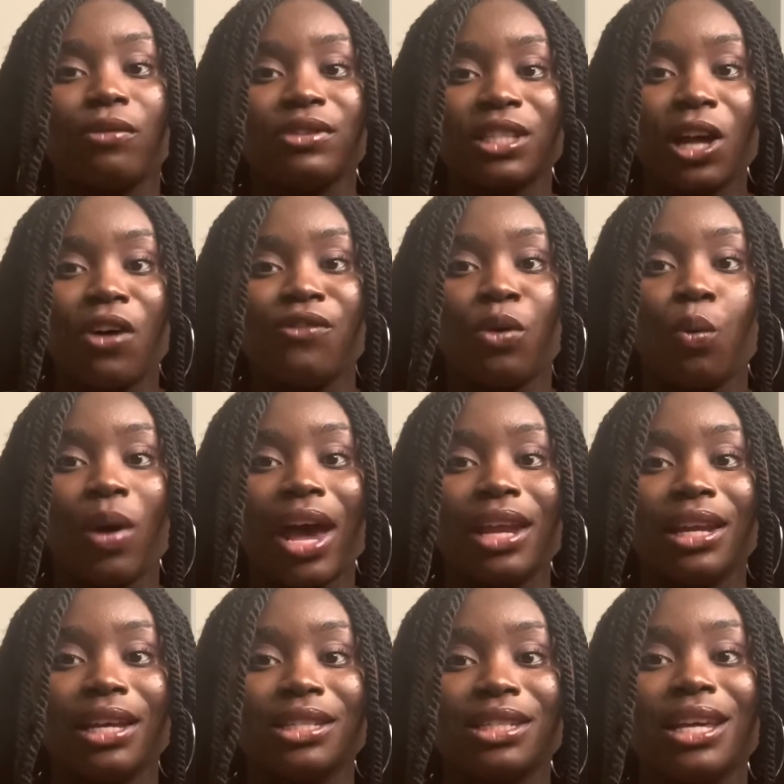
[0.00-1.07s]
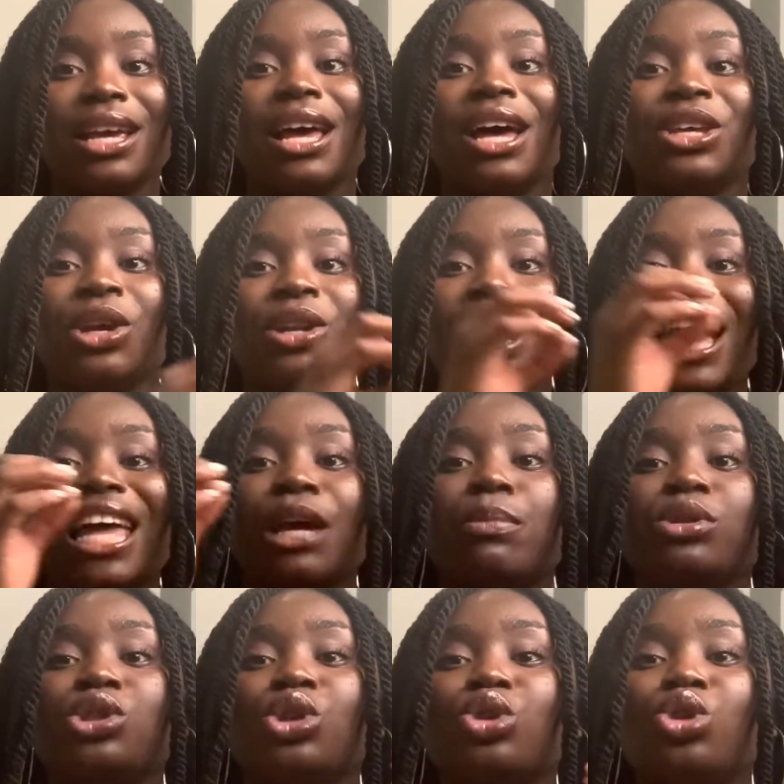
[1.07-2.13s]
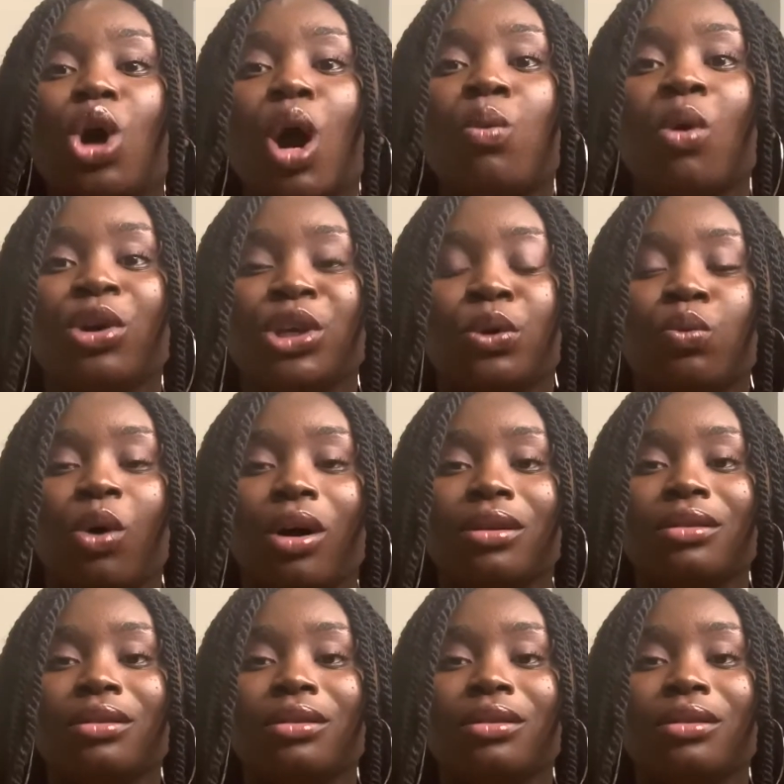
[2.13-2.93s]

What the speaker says: self-awareness, you're now able to know what you want.